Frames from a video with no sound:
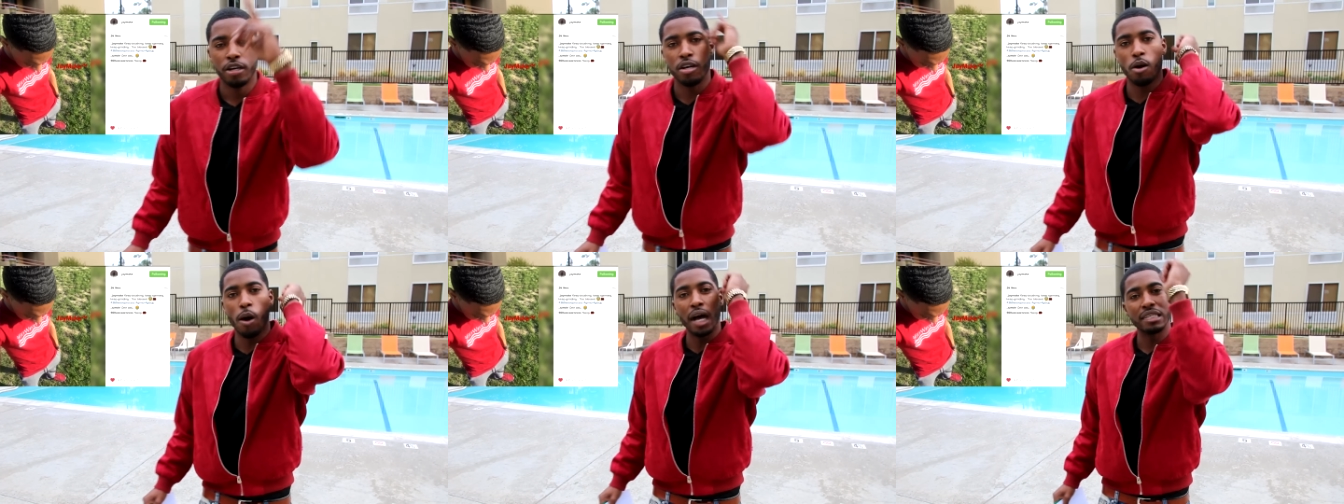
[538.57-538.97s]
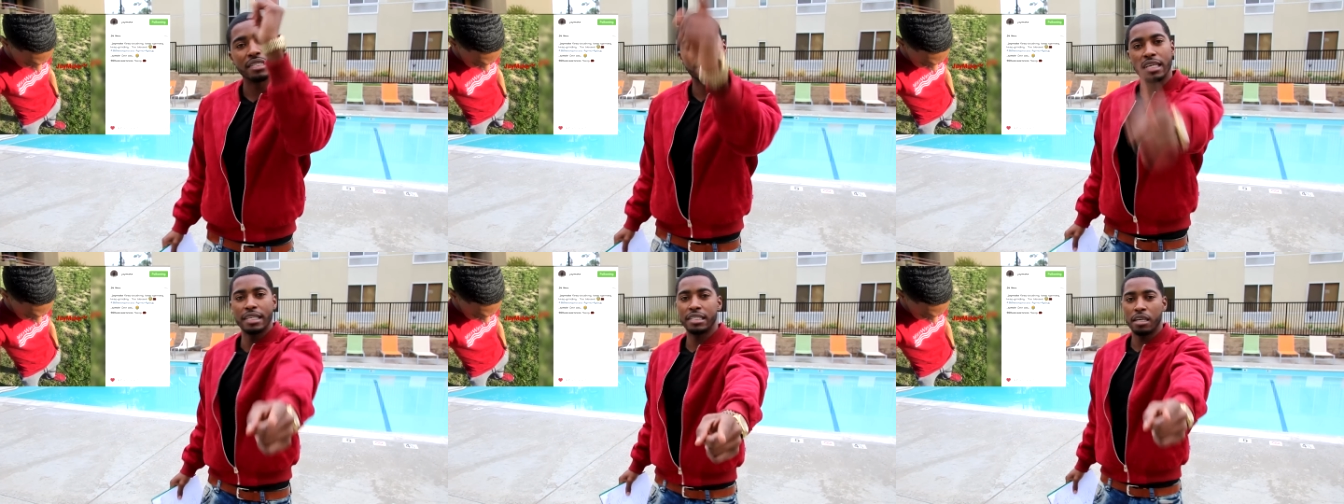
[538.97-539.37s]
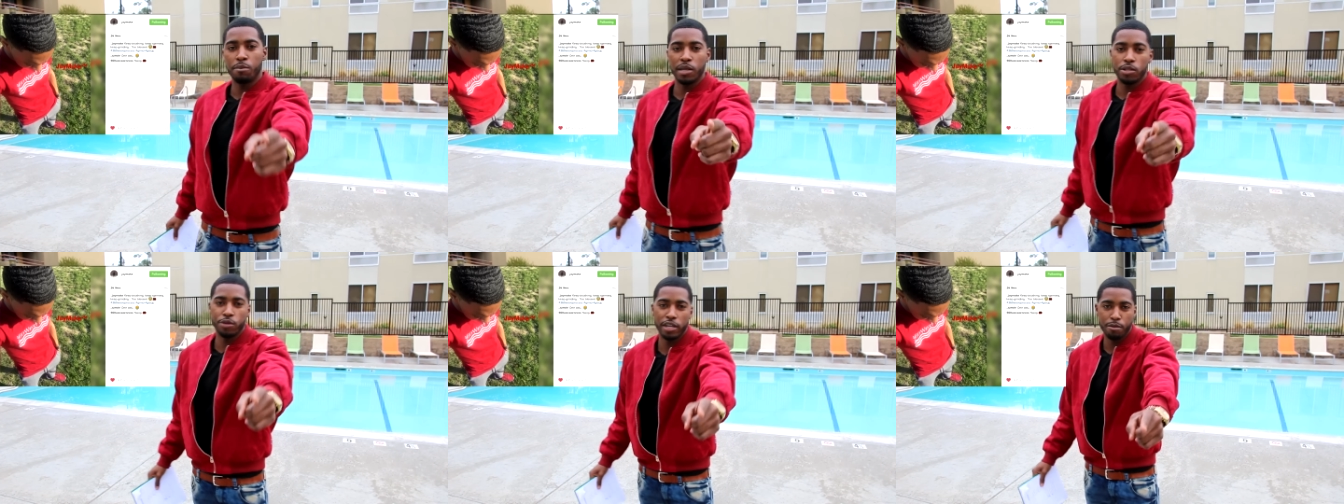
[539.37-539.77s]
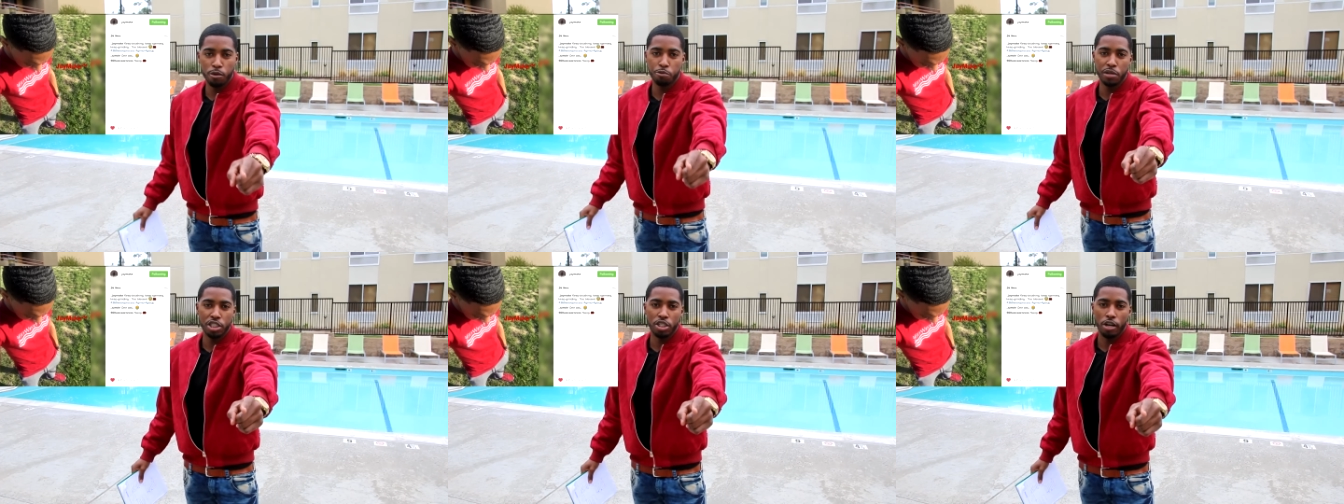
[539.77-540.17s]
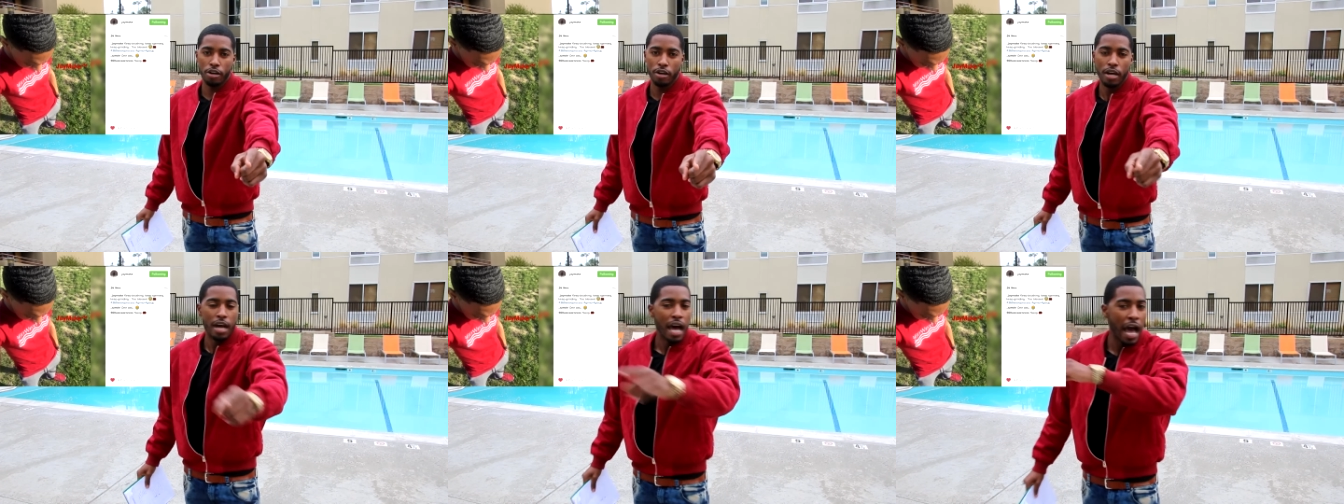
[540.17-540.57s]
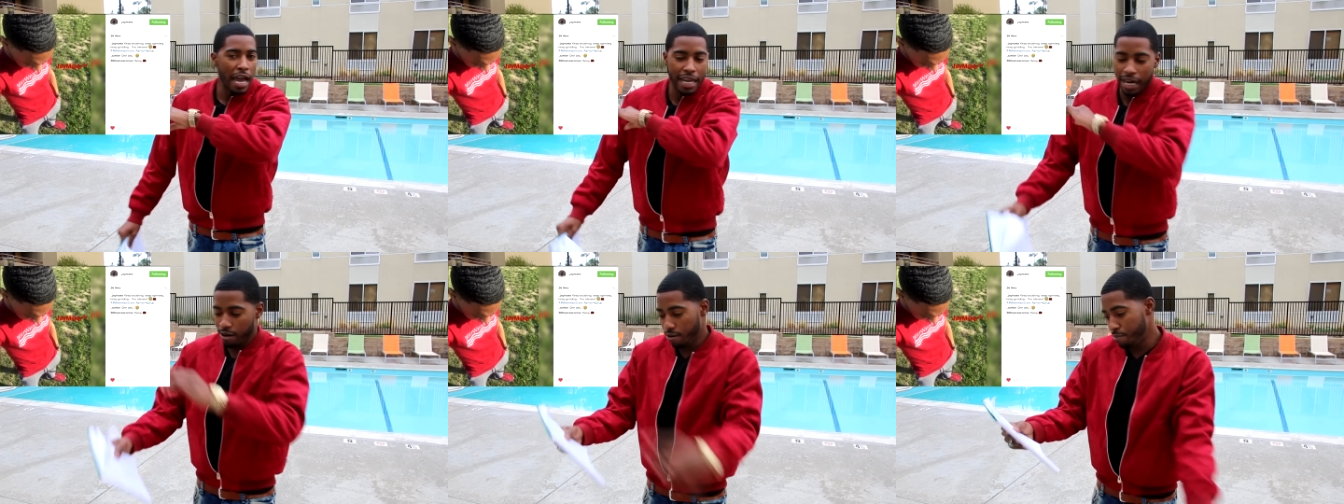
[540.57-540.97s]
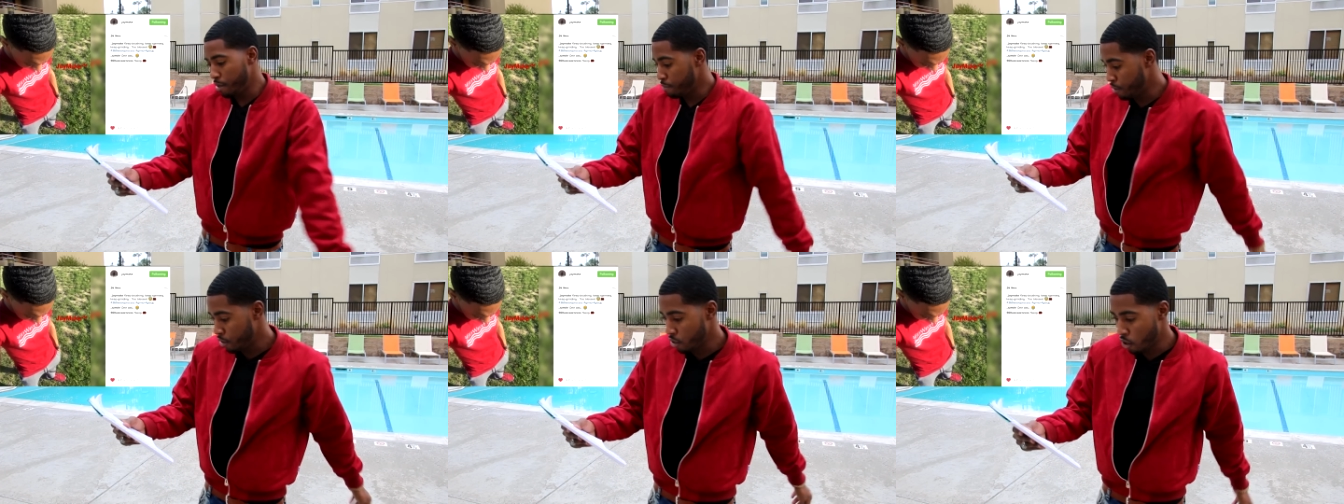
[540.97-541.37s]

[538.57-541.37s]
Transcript: No, I sent him a 3WP shirt. I can't remember,